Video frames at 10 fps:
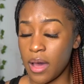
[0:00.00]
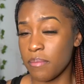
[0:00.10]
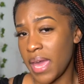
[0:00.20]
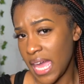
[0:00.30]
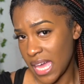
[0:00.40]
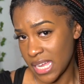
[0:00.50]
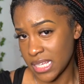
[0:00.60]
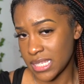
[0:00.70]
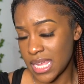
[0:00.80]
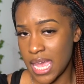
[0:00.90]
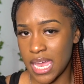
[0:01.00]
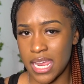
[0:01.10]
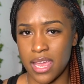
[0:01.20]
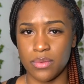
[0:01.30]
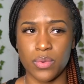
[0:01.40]
a man instead,
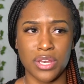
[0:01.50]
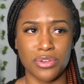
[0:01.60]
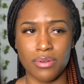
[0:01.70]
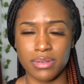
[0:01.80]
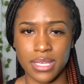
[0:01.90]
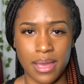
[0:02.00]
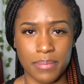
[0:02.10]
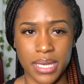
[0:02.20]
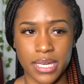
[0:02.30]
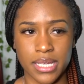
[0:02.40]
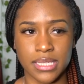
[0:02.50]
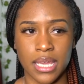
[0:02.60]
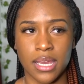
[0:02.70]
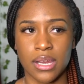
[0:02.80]
and we knew it was him because